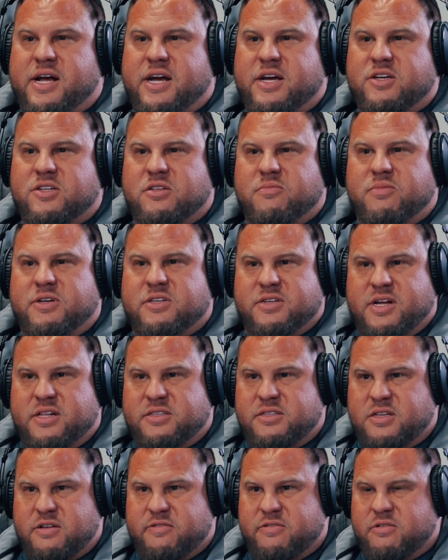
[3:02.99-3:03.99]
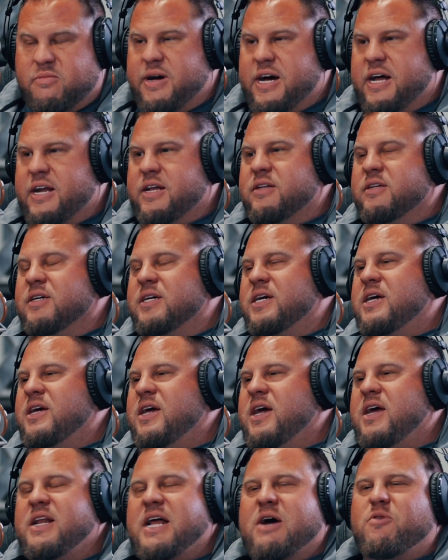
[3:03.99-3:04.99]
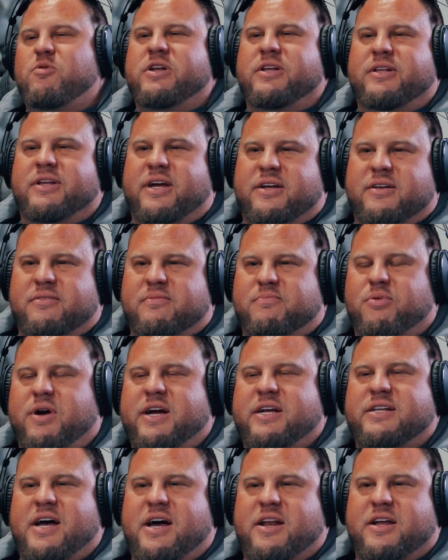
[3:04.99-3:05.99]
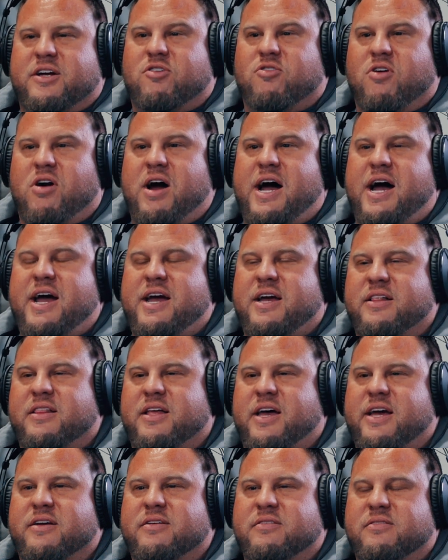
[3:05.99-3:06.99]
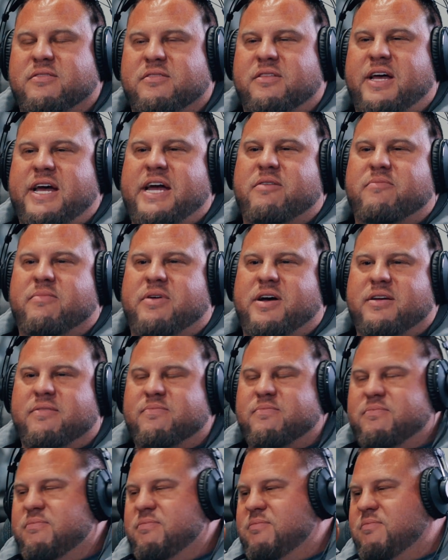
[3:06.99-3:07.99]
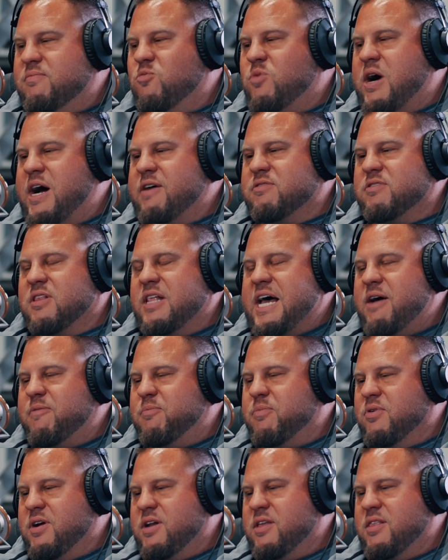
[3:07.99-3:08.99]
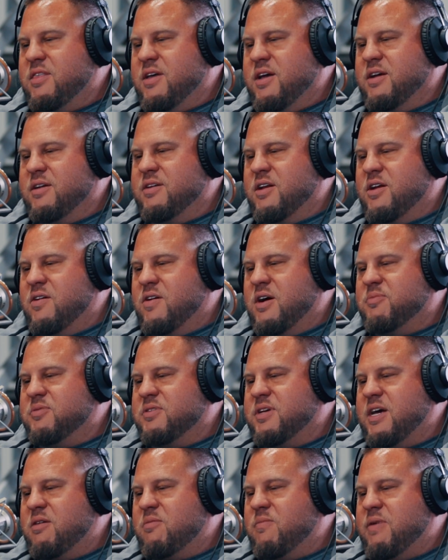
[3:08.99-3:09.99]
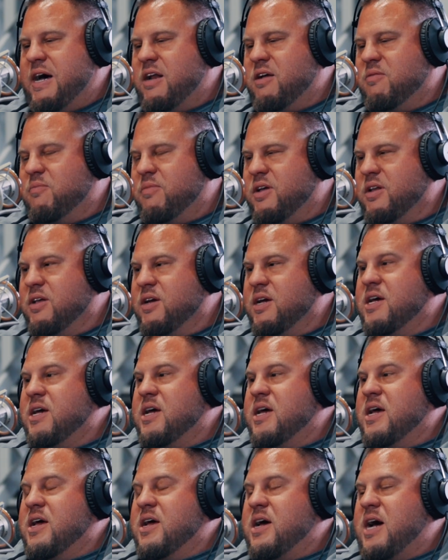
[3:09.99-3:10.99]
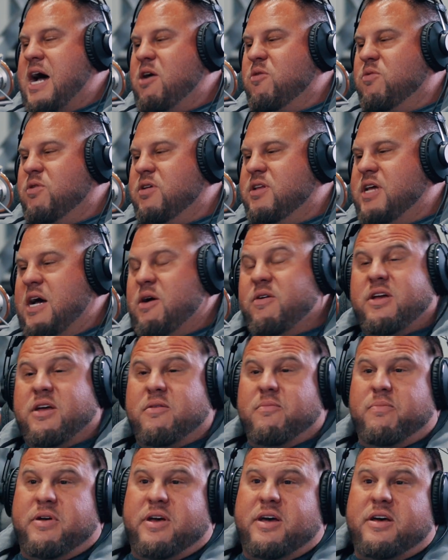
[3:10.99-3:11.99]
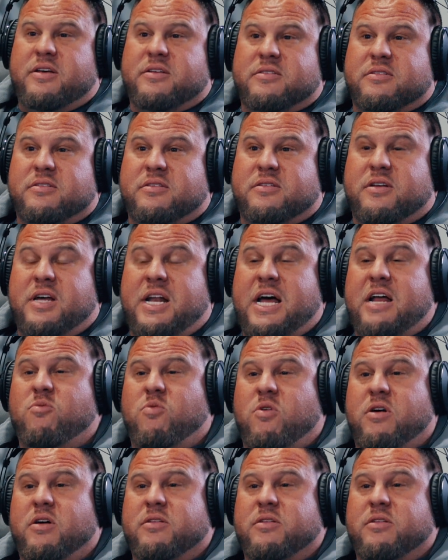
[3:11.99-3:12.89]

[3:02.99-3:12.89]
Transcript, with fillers: I used to be sensitive about it, and I wouldn't like break down and cry and like mm-hmm. lay in my wife's lap or anything, you know, upset about it. But I would I would get pissed. well, if want...